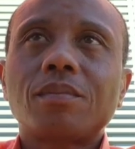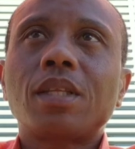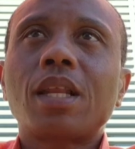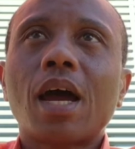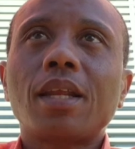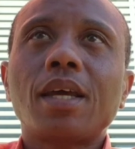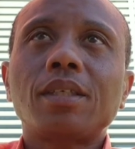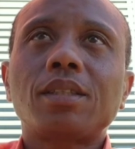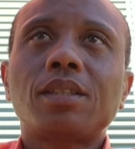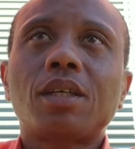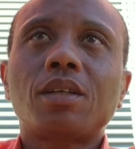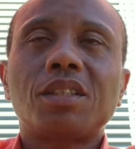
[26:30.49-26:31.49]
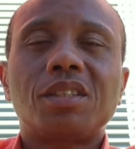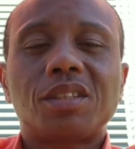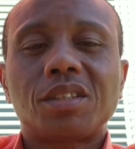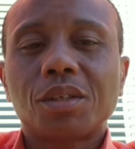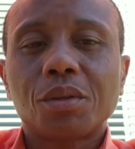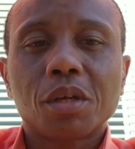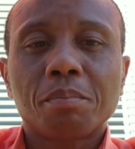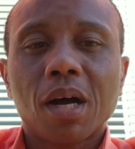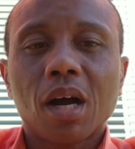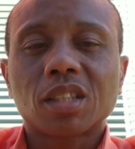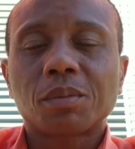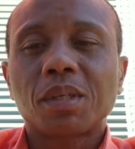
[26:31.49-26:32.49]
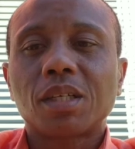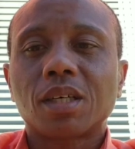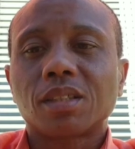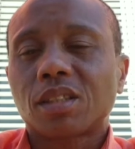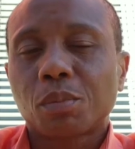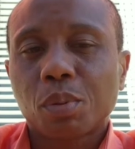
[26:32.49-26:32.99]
not necessarily seal the box because